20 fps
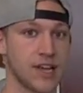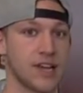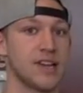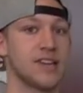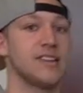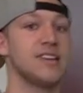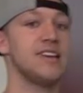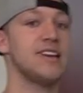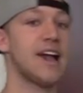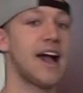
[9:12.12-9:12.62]

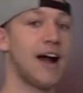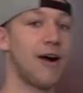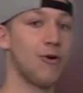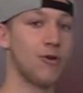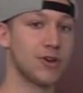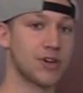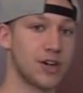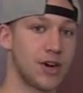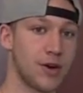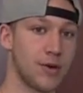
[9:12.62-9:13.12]
the
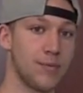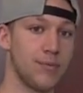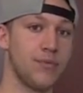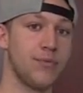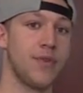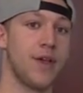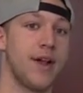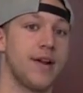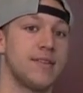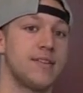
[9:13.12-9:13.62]
outcome
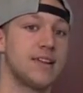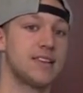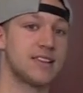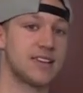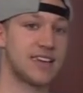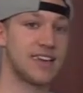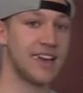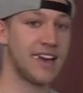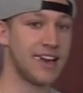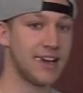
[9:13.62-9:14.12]
that the
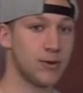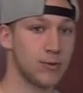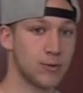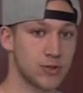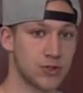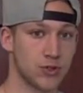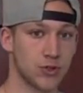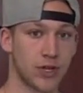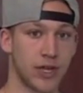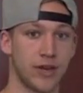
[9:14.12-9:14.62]
king
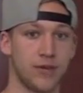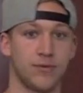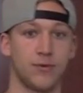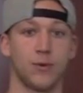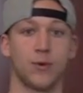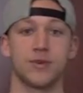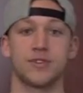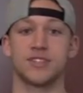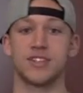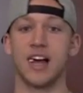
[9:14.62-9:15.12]
was looking
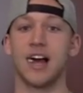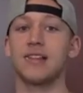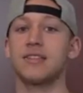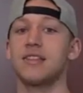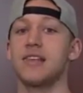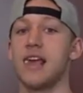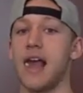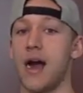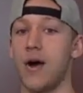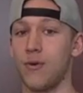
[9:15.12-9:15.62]
for is not
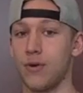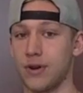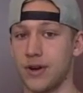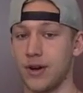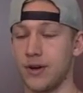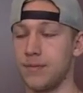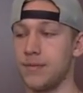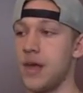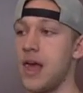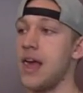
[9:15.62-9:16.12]
the
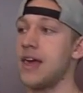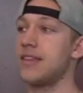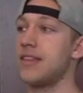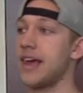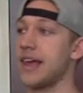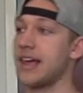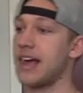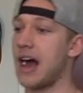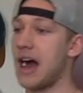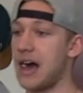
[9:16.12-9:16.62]
outcome
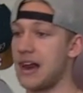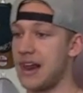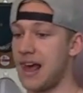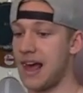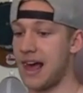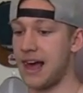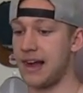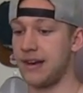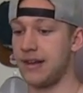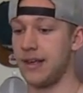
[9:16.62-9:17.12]
that God
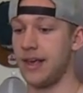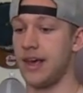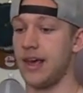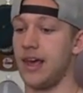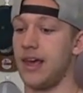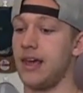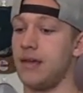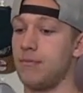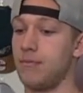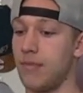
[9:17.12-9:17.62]
had
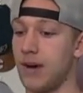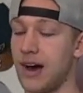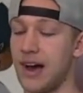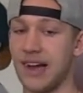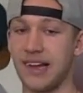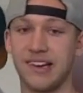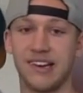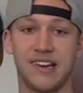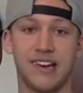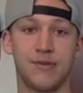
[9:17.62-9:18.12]
in
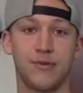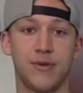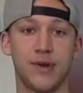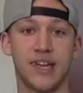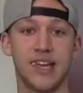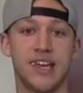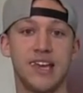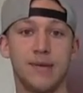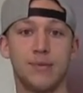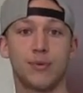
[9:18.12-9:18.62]
mind. And if we
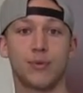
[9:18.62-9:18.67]
keep